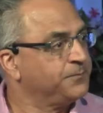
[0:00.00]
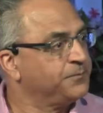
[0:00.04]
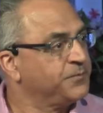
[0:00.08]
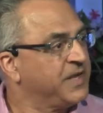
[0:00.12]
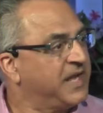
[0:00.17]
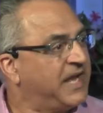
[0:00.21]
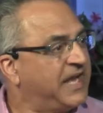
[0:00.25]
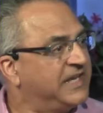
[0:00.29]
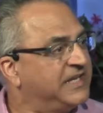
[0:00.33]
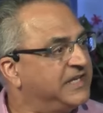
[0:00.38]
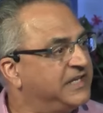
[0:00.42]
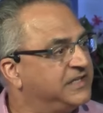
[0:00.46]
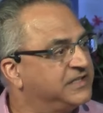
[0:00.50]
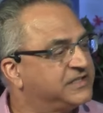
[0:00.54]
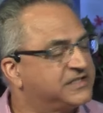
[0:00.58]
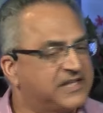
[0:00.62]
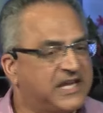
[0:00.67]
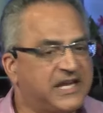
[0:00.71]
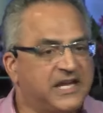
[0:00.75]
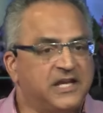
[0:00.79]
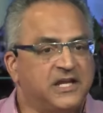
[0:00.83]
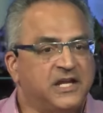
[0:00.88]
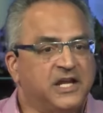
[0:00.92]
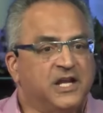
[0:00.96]
And he'd
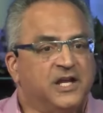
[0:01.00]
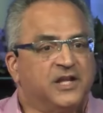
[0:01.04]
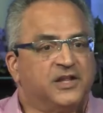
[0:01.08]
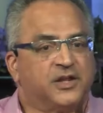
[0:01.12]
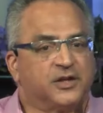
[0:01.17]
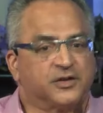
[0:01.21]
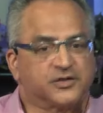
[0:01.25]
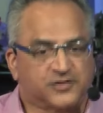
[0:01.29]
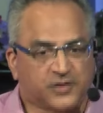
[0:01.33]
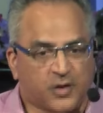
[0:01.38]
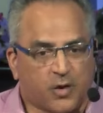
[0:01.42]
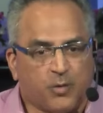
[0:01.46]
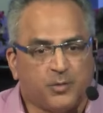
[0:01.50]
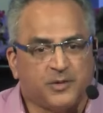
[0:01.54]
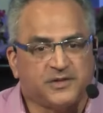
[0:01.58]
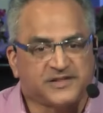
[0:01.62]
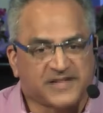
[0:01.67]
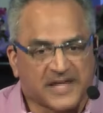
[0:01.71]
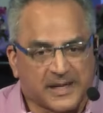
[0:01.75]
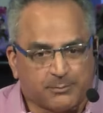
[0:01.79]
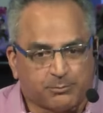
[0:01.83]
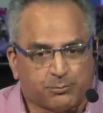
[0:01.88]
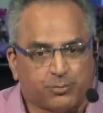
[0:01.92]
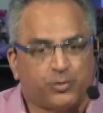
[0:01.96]
say there's always
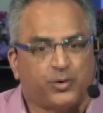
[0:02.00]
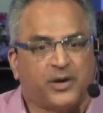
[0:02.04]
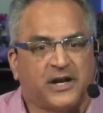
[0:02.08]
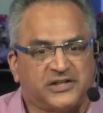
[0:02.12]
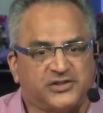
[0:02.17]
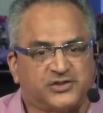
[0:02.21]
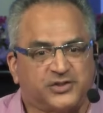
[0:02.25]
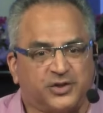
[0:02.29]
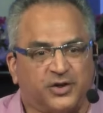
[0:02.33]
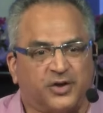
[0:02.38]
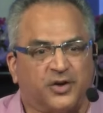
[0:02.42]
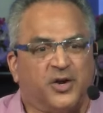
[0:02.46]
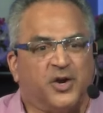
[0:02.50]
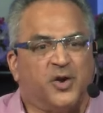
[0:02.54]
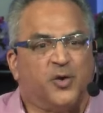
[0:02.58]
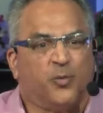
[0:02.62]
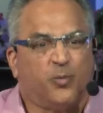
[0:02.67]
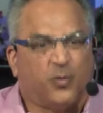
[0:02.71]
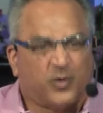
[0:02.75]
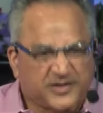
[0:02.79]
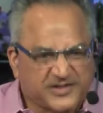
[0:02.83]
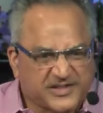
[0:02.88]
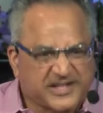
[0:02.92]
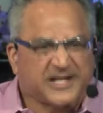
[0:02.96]
that pressure.
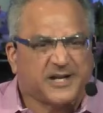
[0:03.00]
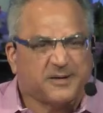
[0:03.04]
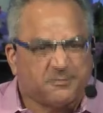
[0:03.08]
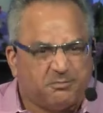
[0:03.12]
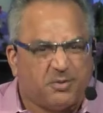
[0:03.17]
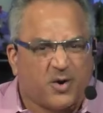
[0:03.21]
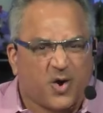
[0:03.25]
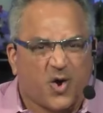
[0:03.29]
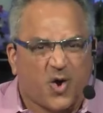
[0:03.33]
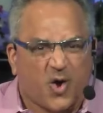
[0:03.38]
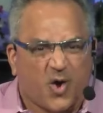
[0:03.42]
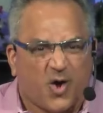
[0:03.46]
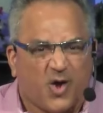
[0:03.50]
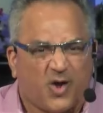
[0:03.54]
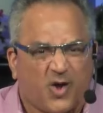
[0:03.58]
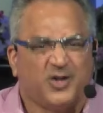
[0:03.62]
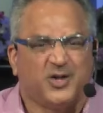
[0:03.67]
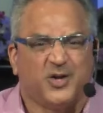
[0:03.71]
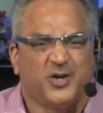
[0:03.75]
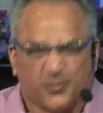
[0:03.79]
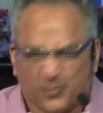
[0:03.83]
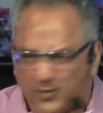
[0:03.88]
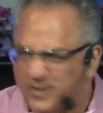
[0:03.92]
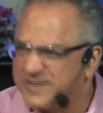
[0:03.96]
Was it a ball?
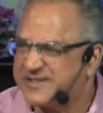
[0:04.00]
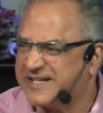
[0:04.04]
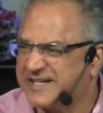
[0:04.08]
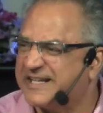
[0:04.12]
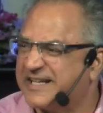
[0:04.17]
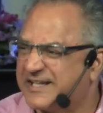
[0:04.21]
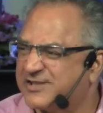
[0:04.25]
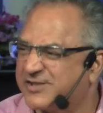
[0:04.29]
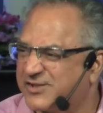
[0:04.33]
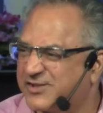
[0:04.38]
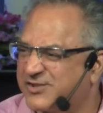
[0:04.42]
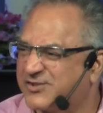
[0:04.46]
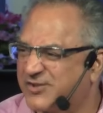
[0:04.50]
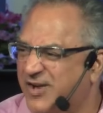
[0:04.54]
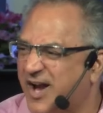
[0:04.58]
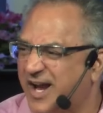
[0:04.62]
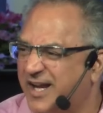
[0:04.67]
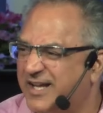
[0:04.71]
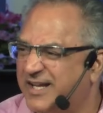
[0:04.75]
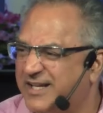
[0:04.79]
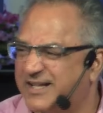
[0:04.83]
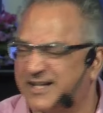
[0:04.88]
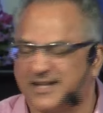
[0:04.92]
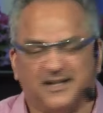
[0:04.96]
Was it a
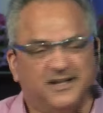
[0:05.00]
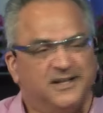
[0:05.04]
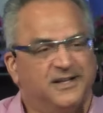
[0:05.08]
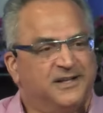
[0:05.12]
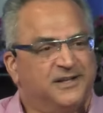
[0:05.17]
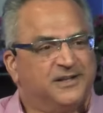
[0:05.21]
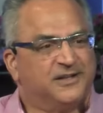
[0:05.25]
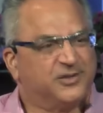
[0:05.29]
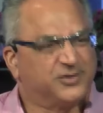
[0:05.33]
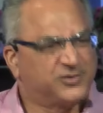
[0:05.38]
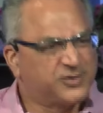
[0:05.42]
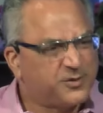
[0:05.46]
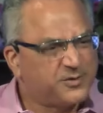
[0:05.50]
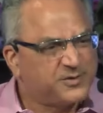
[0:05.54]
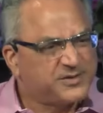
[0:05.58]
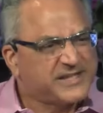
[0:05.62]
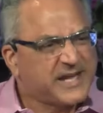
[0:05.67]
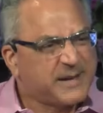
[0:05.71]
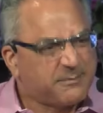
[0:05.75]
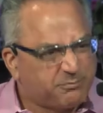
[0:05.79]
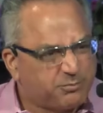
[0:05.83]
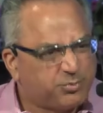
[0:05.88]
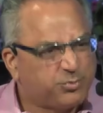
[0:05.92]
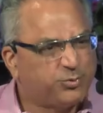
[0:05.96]
strike? There's always
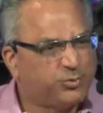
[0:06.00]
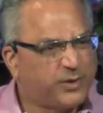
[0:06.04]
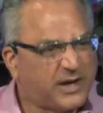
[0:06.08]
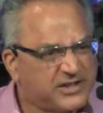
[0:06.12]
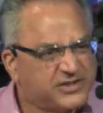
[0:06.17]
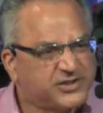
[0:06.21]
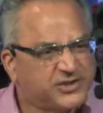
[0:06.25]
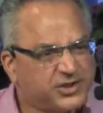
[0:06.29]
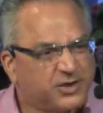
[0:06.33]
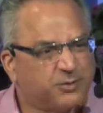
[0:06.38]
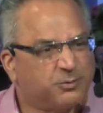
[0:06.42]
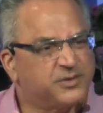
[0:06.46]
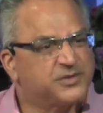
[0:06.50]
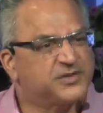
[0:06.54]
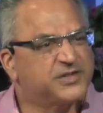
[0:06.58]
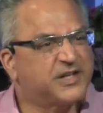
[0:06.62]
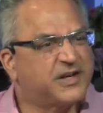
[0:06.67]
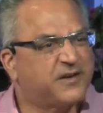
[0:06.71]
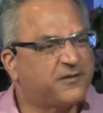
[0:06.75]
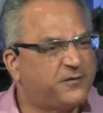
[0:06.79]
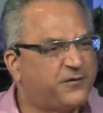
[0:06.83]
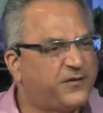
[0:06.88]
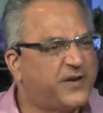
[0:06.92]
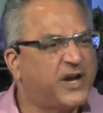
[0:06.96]
that pressure. Was it a
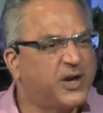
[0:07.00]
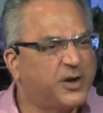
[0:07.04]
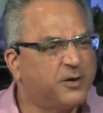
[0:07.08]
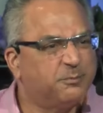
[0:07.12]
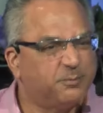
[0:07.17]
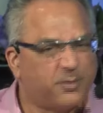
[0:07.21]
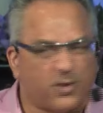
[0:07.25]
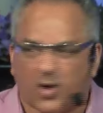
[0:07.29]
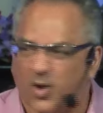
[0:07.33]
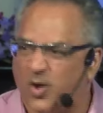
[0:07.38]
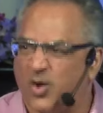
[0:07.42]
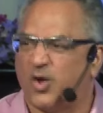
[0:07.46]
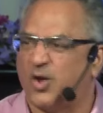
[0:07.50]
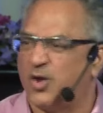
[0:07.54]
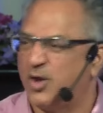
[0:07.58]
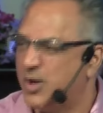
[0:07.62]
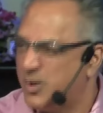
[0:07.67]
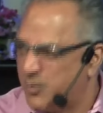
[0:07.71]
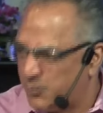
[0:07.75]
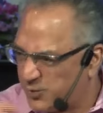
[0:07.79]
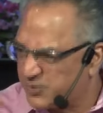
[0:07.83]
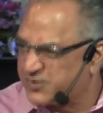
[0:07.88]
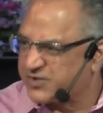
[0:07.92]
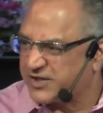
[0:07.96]
fair ball?
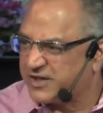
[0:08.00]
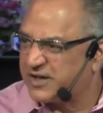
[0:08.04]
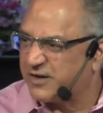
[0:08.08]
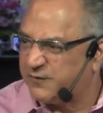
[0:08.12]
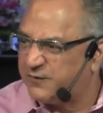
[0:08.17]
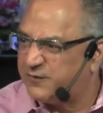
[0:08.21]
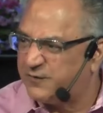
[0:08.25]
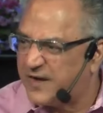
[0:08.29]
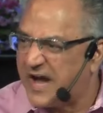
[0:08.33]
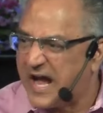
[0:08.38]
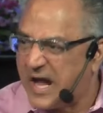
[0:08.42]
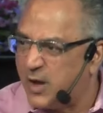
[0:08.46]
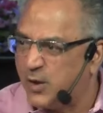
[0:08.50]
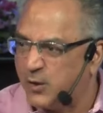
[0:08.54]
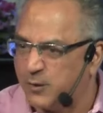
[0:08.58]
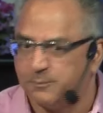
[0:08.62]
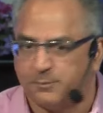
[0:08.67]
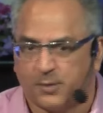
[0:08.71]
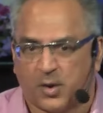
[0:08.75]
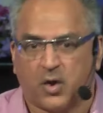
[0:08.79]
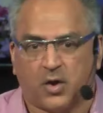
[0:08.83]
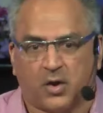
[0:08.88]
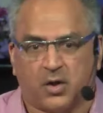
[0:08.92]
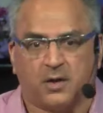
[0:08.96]
Was it a foul
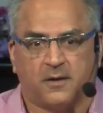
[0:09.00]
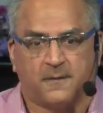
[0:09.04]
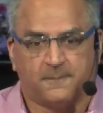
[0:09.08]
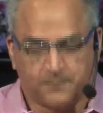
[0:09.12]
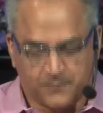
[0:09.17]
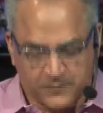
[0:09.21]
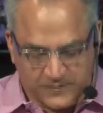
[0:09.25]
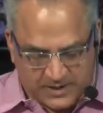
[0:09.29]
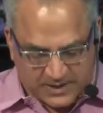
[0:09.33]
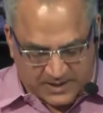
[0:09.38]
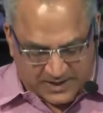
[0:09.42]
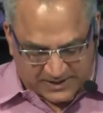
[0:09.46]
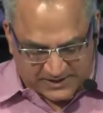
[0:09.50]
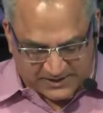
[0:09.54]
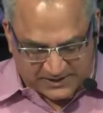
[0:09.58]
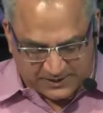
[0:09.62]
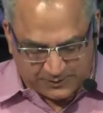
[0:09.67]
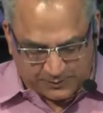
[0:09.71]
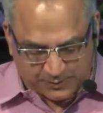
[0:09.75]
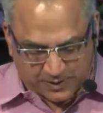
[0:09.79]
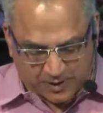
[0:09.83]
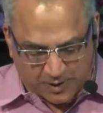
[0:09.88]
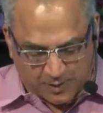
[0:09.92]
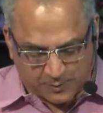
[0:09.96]
ball? And he would
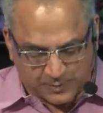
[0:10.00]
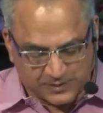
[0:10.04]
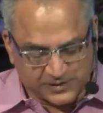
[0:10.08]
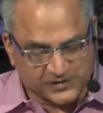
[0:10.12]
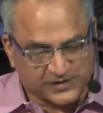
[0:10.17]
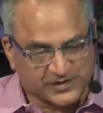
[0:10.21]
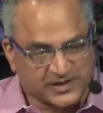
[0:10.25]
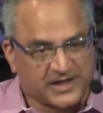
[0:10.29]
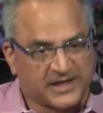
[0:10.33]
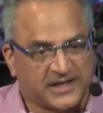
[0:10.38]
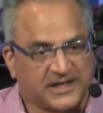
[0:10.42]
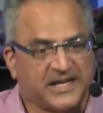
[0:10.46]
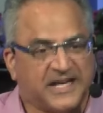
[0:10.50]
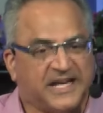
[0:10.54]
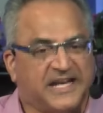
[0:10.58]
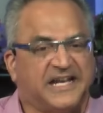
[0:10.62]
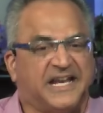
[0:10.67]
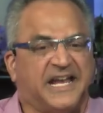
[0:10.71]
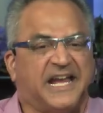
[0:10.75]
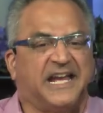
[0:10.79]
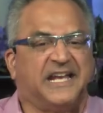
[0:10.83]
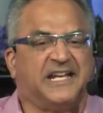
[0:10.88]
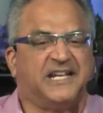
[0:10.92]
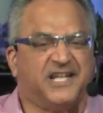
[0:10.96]
always say, It
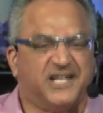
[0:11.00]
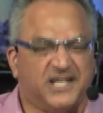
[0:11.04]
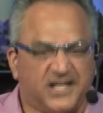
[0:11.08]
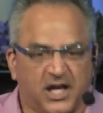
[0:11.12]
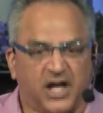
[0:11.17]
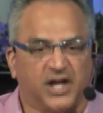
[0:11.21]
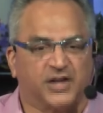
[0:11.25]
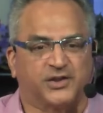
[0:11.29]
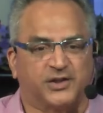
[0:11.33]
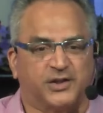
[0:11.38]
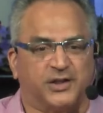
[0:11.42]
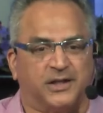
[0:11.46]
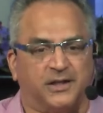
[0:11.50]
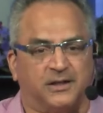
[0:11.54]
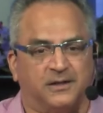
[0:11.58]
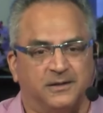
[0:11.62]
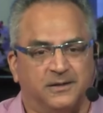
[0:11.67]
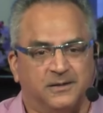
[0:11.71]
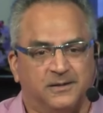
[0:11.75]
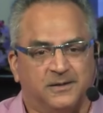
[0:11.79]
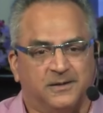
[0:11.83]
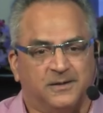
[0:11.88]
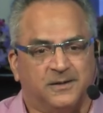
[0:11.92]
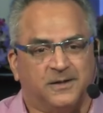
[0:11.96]
ain't nothing
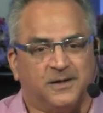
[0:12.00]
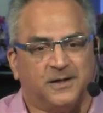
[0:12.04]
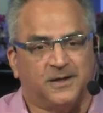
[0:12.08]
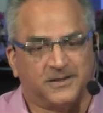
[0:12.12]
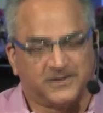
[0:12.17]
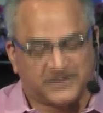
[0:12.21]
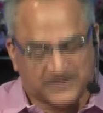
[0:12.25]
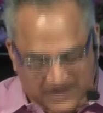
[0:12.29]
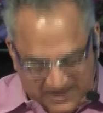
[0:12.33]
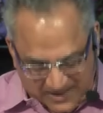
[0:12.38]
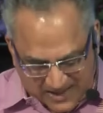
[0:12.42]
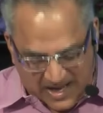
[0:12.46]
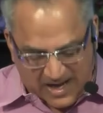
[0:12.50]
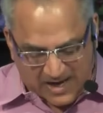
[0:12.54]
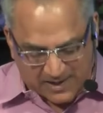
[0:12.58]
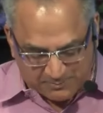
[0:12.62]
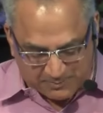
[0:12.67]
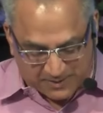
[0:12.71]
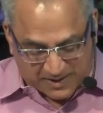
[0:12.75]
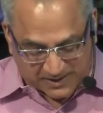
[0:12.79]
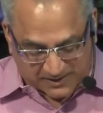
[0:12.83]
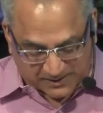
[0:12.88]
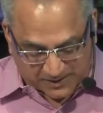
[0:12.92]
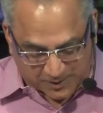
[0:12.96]
until I
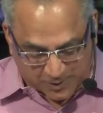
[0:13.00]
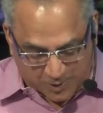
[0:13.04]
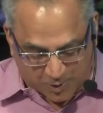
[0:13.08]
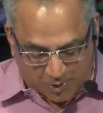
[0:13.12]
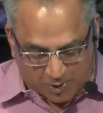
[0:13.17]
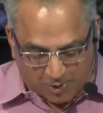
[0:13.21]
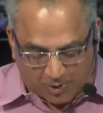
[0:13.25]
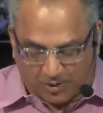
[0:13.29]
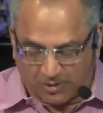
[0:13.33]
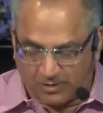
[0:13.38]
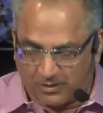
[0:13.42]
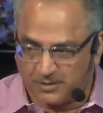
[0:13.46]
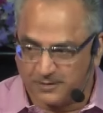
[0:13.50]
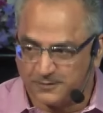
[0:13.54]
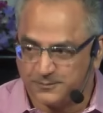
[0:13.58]
make the call.